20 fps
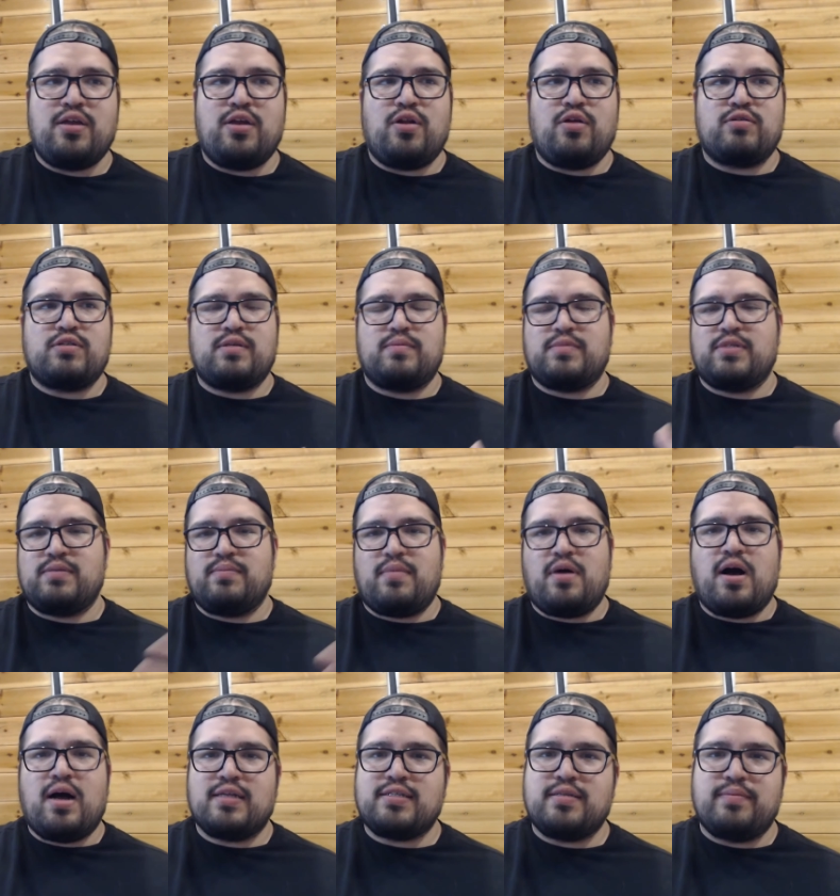some
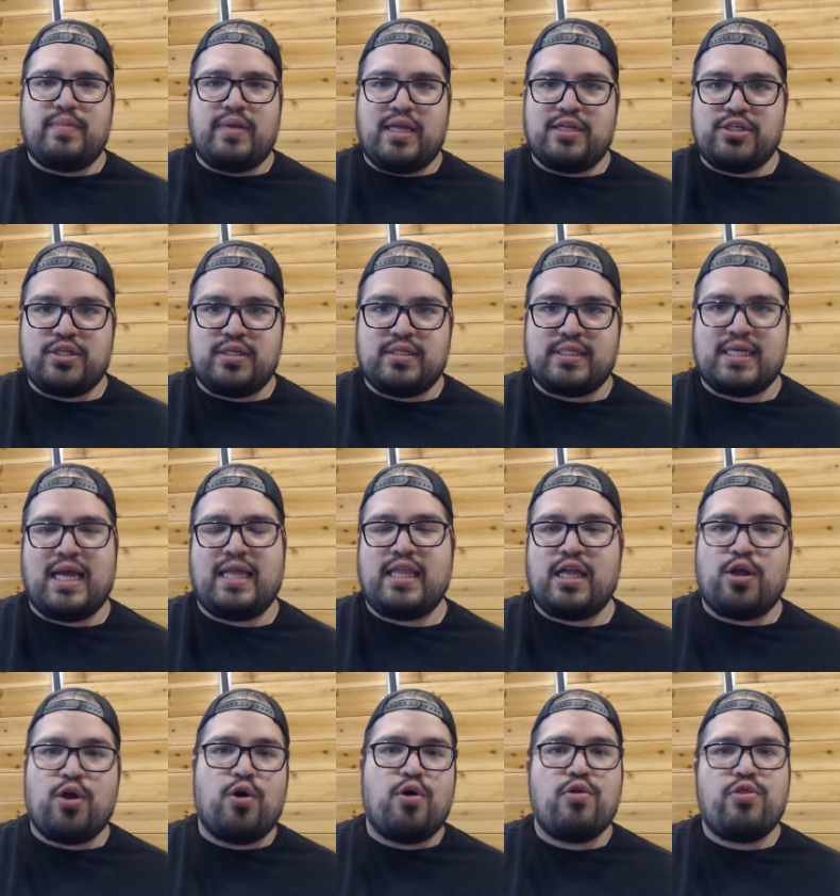awesome niches, and
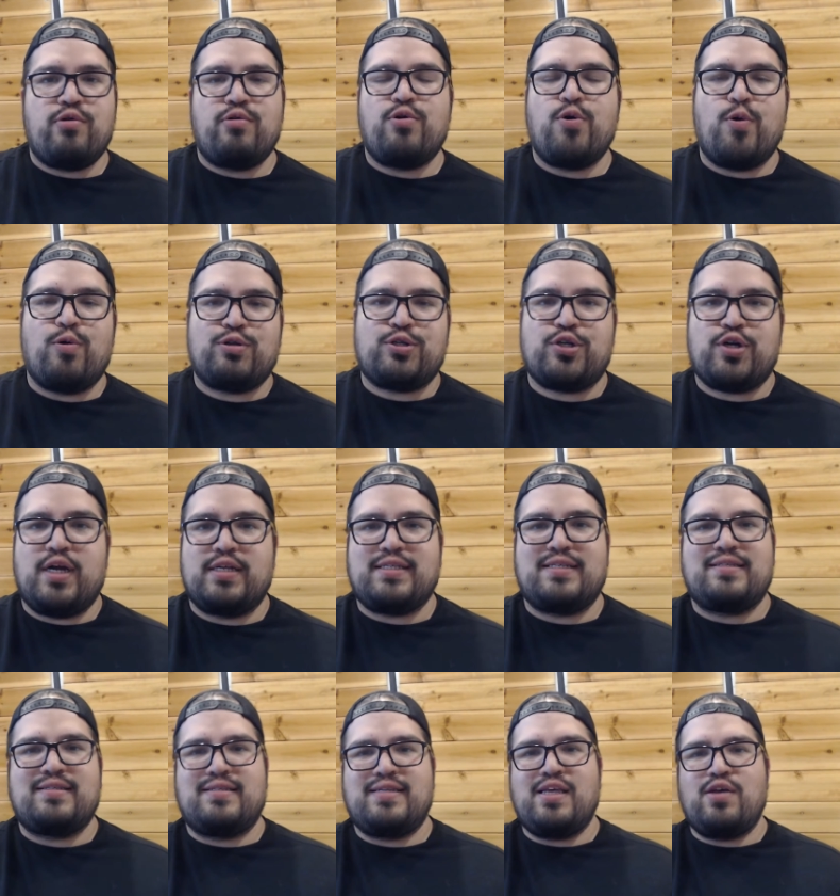then go through Google Trends
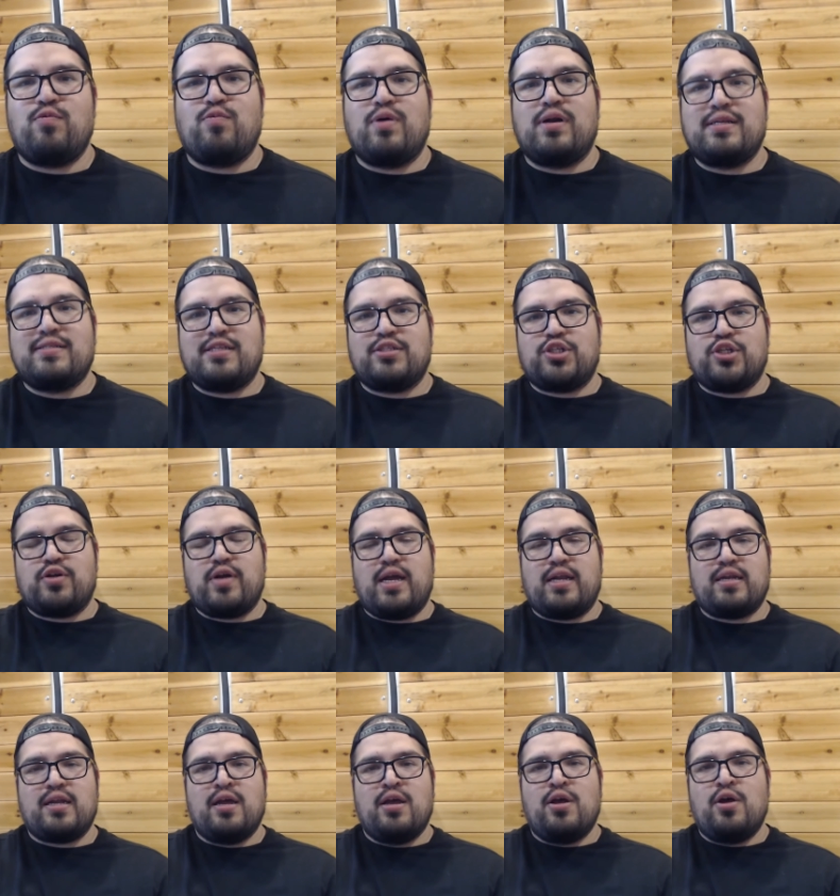and see what is the
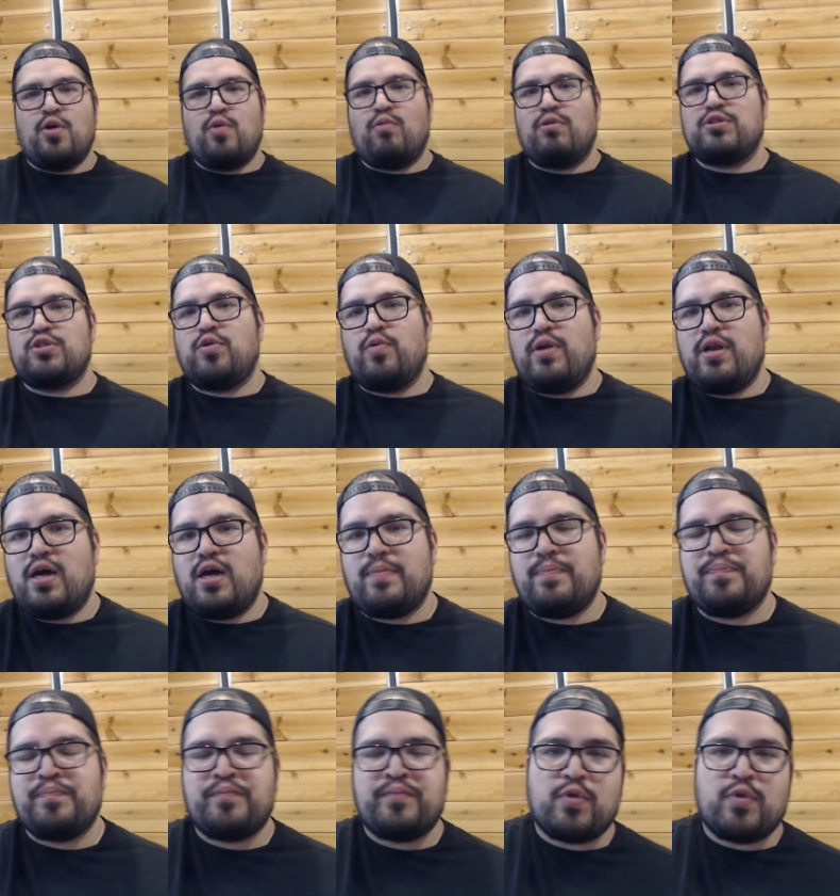trend, what's going up,
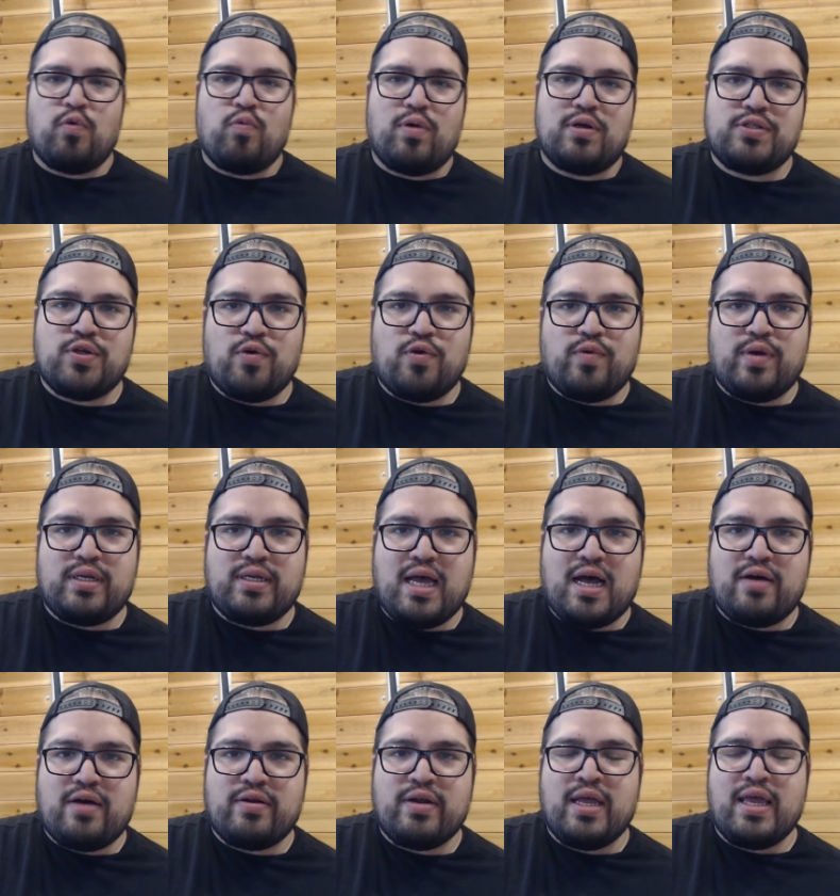what's going
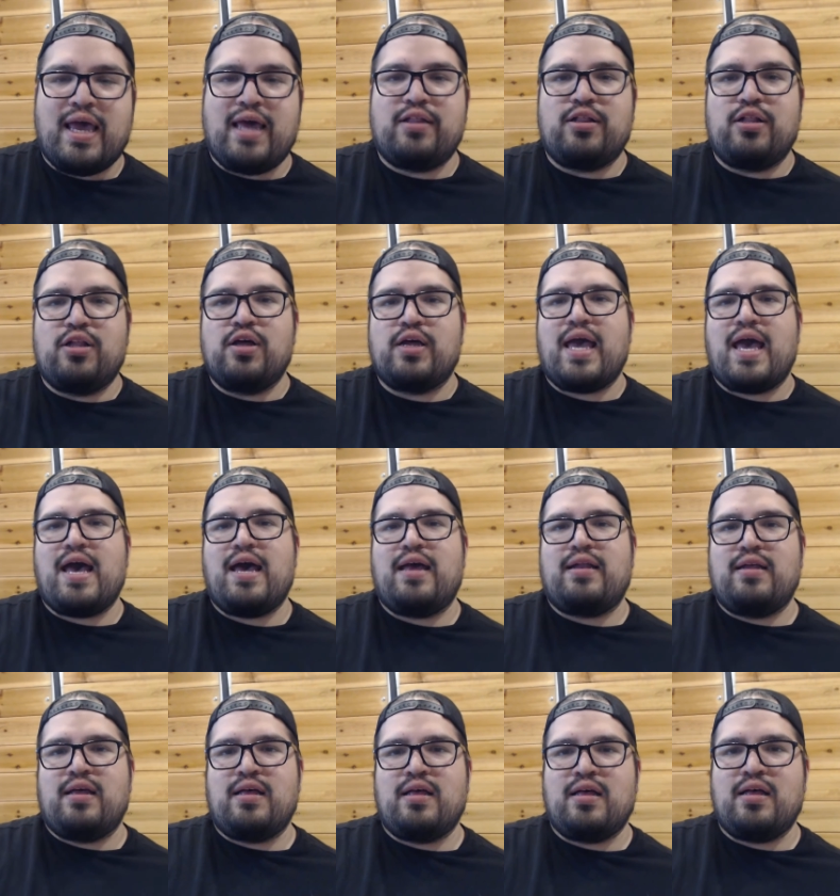down, and look at
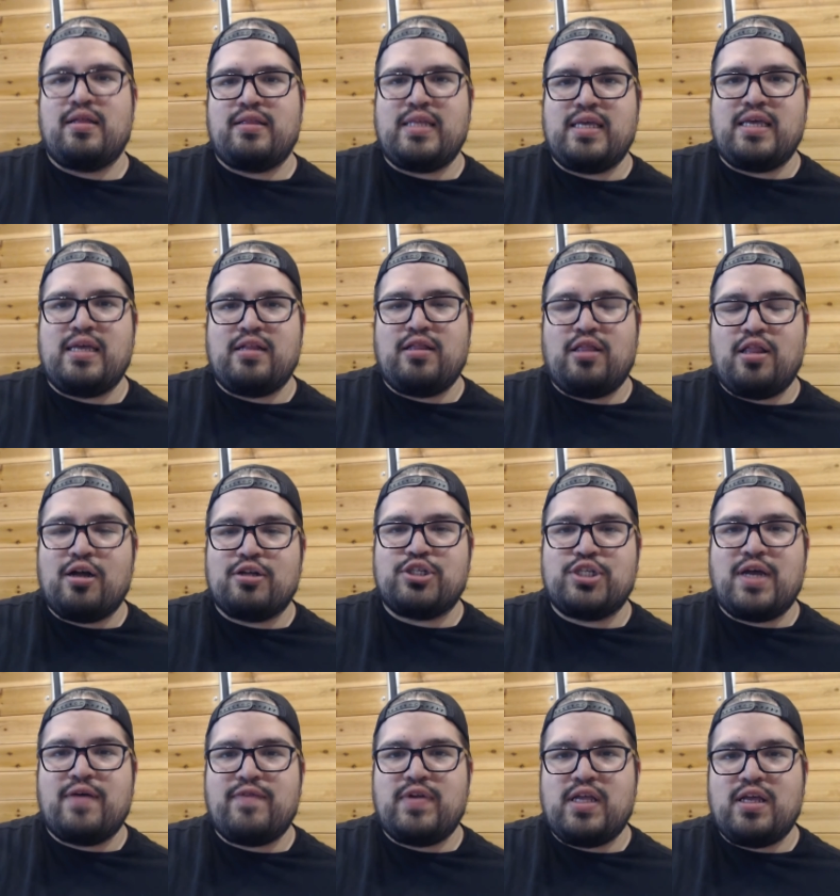the
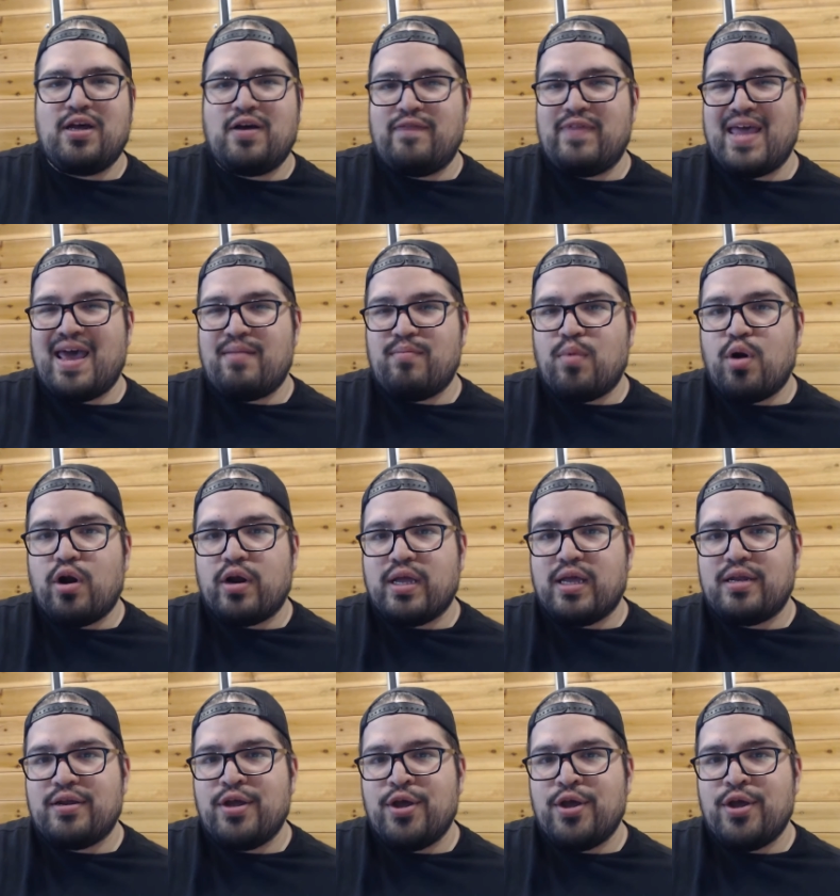longevity of that market.